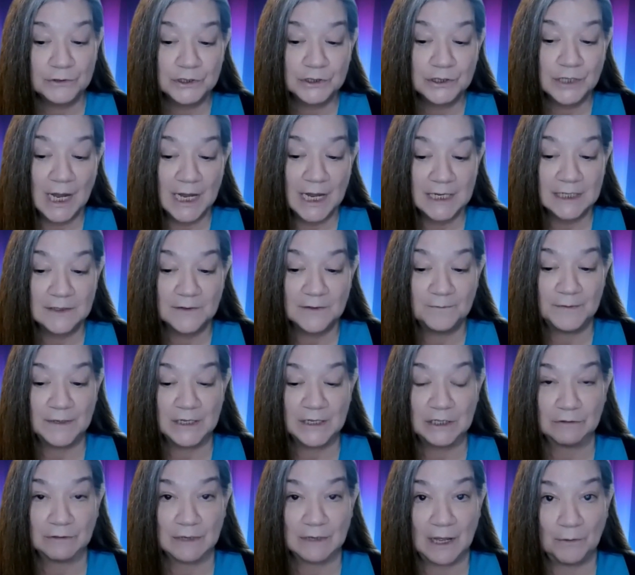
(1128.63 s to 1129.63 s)
trying to
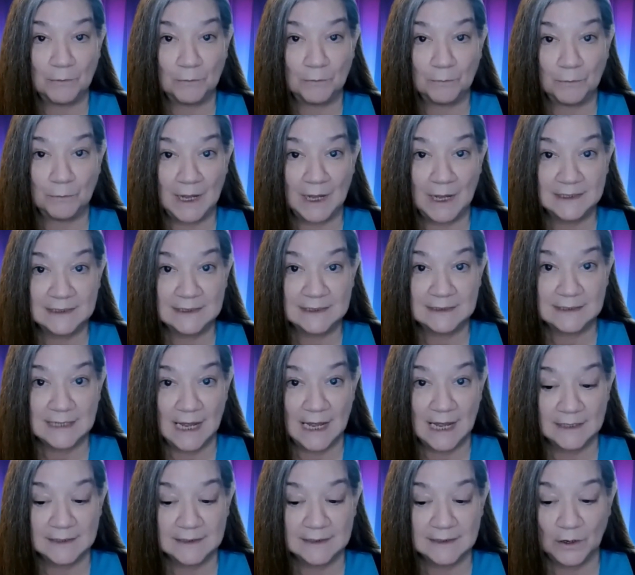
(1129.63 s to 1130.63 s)
figure out what
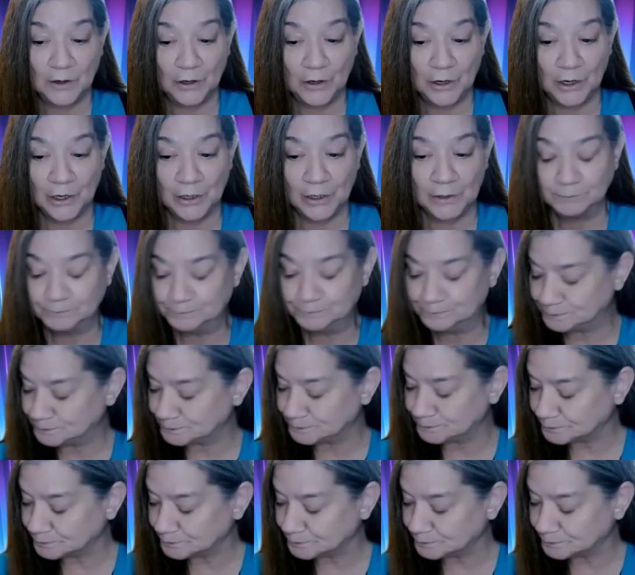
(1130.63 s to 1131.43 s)
stats are